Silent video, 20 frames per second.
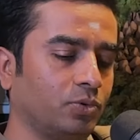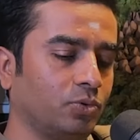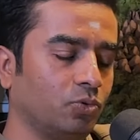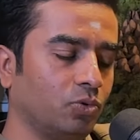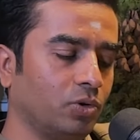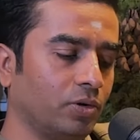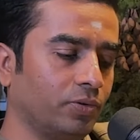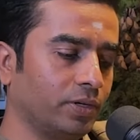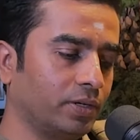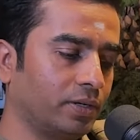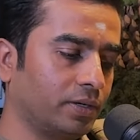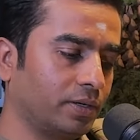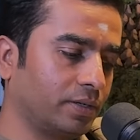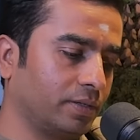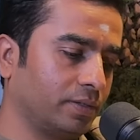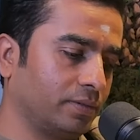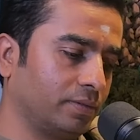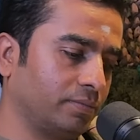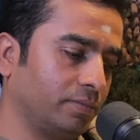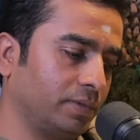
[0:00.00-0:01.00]
whoever,
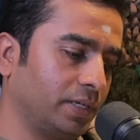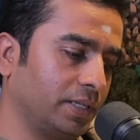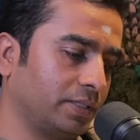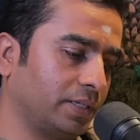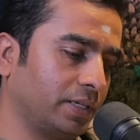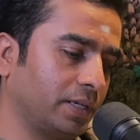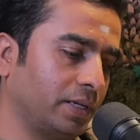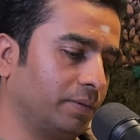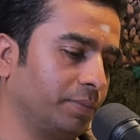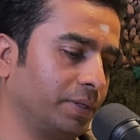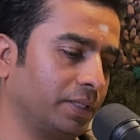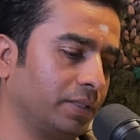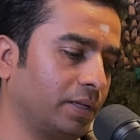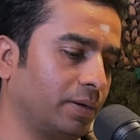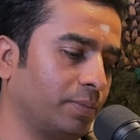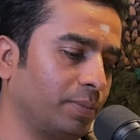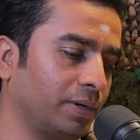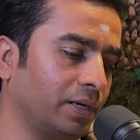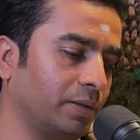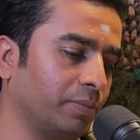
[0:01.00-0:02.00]
let's say, I mean, there are
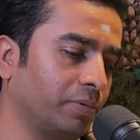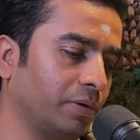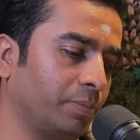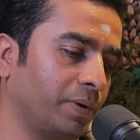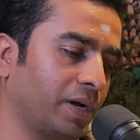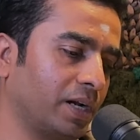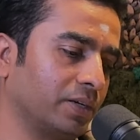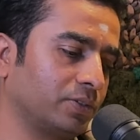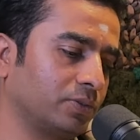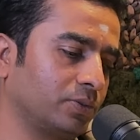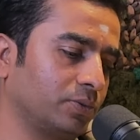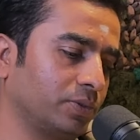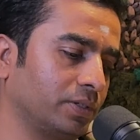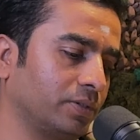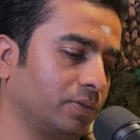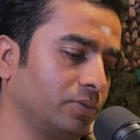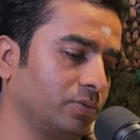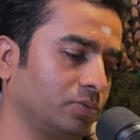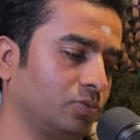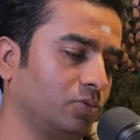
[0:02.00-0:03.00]
multiple parts to it.
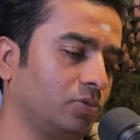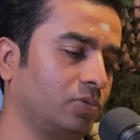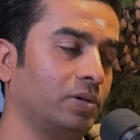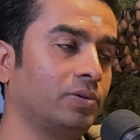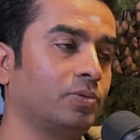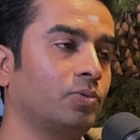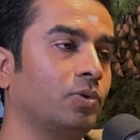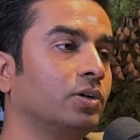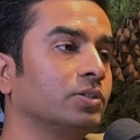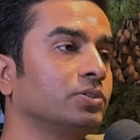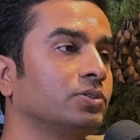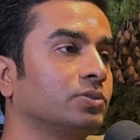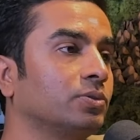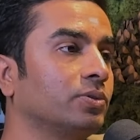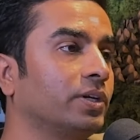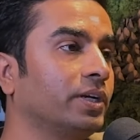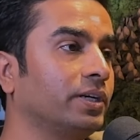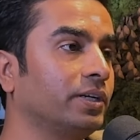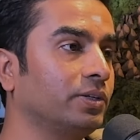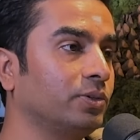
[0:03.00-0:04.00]
Whoever wants to
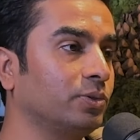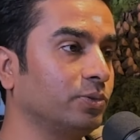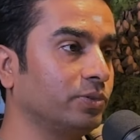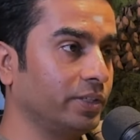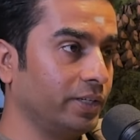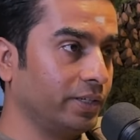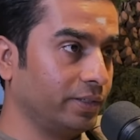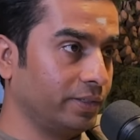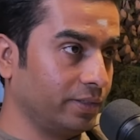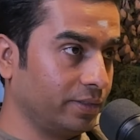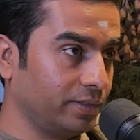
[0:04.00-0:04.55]
get into theatre